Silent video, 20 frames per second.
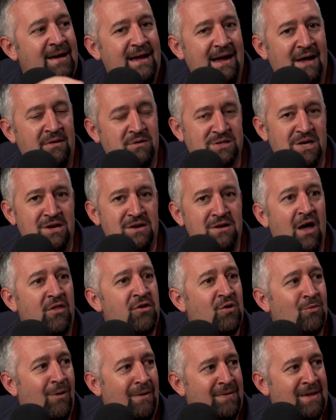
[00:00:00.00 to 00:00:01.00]
And there's
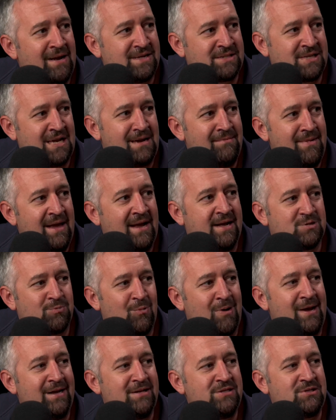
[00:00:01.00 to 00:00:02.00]
another one that it's going to make its
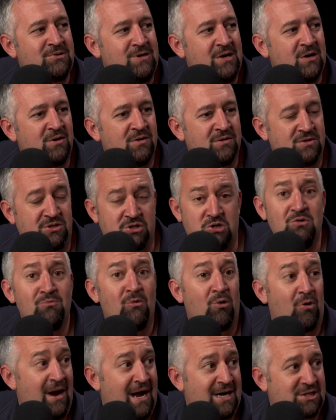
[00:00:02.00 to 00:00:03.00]
way into here, 2
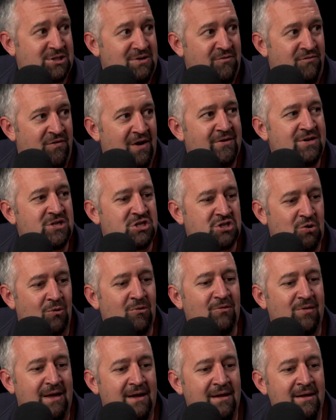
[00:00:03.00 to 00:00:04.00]
more actually, very
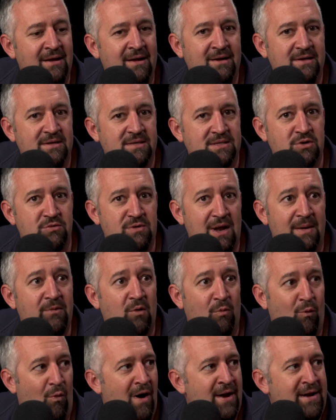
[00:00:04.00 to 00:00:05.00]
shortly. So number
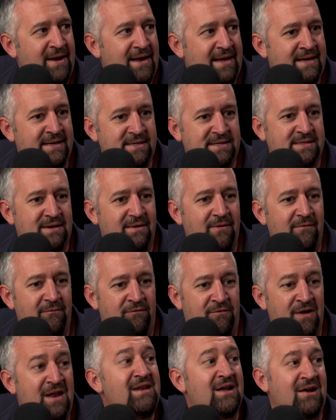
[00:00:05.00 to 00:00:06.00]
1 is
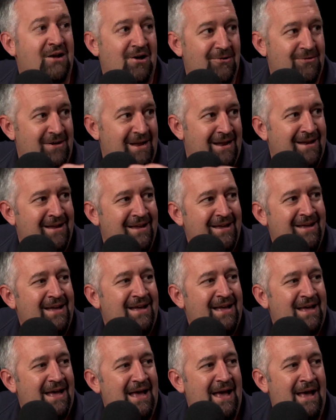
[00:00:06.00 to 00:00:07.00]
Vin Decoding.
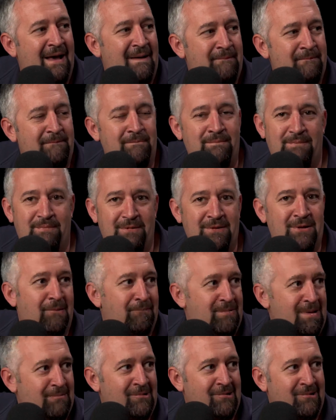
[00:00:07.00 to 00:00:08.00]
And,
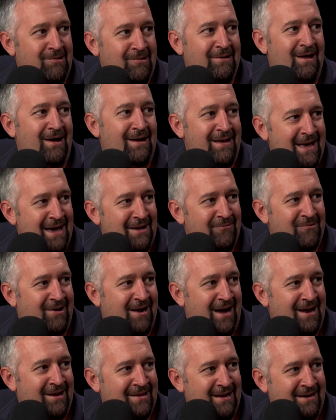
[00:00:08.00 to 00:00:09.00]
people, again, we're
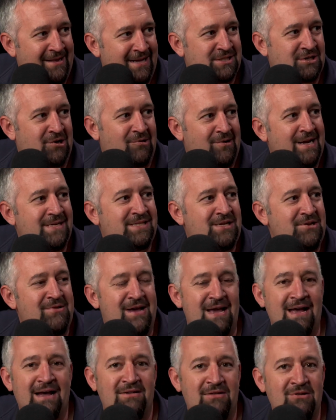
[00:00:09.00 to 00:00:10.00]
kind of like, that's crazy, you
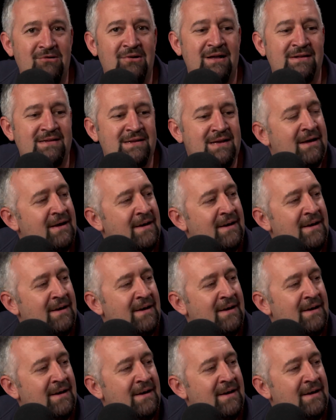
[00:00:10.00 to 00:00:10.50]
can't do it.